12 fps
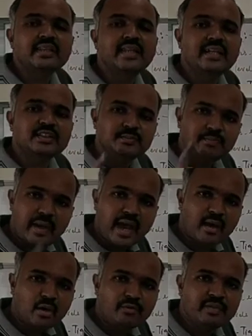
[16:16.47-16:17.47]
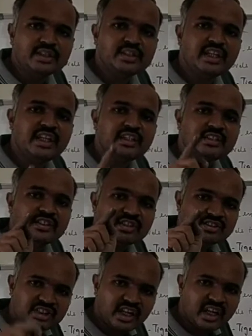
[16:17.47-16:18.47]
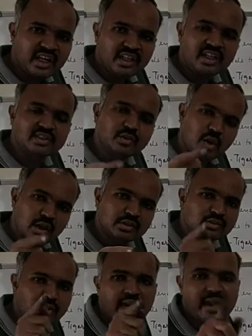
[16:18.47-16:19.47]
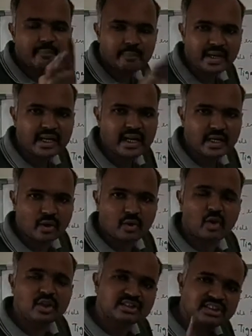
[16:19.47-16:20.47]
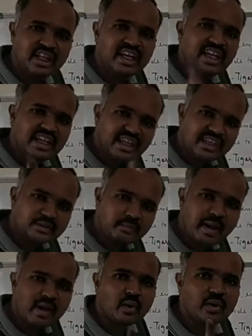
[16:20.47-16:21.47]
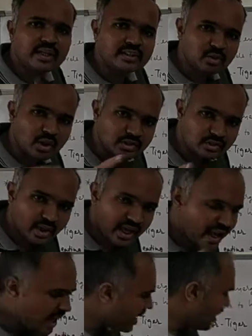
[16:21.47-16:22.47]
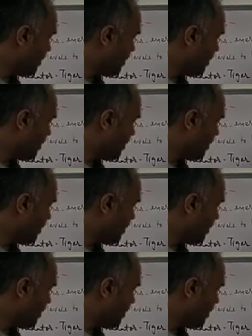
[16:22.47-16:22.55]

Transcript: that sparrow which eats the seed is also a predator, or seed eating sparrow is also a